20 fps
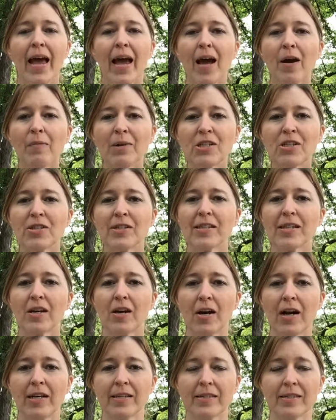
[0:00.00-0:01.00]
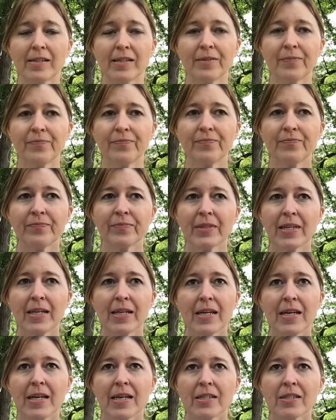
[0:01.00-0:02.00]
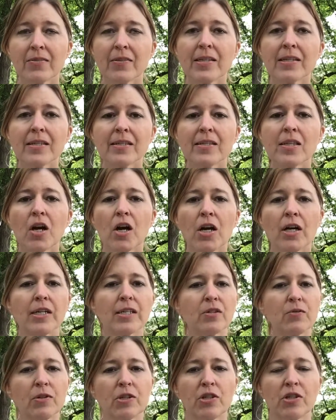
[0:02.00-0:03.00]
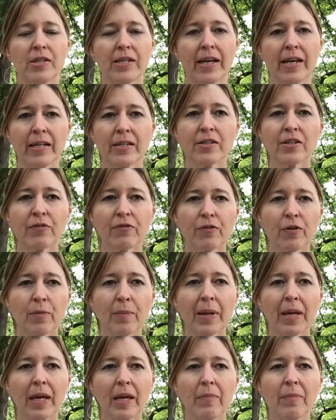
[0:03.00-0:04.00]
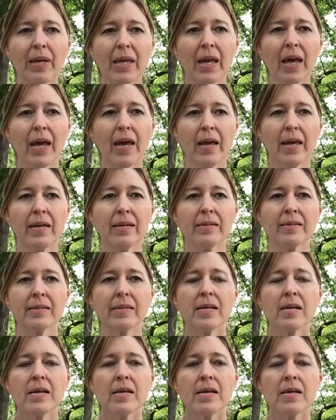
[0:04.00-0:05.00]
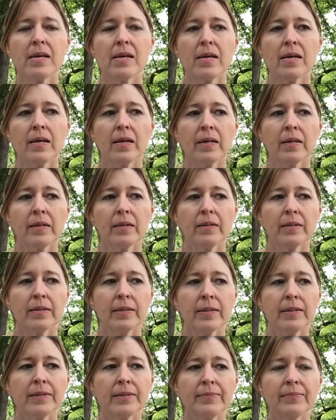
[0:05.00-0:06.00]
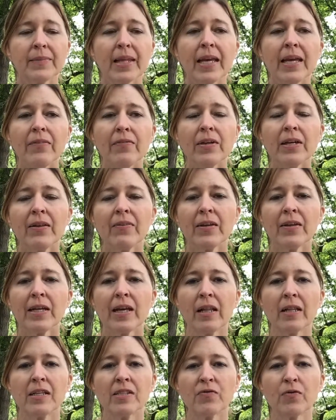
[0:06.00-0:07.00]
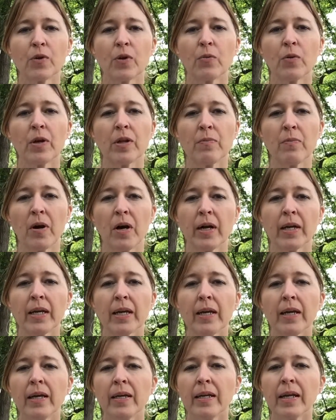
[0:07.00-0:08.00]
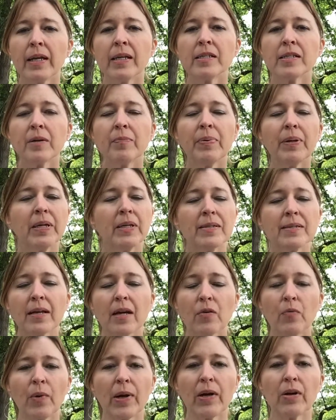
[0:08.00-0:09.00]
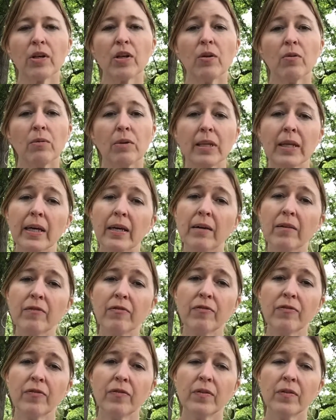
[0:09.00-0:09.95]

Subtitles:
How much does it cost? So this is the hardest question to answer for me, because even in the Dallas-Fort Worth market, it depends on where you live.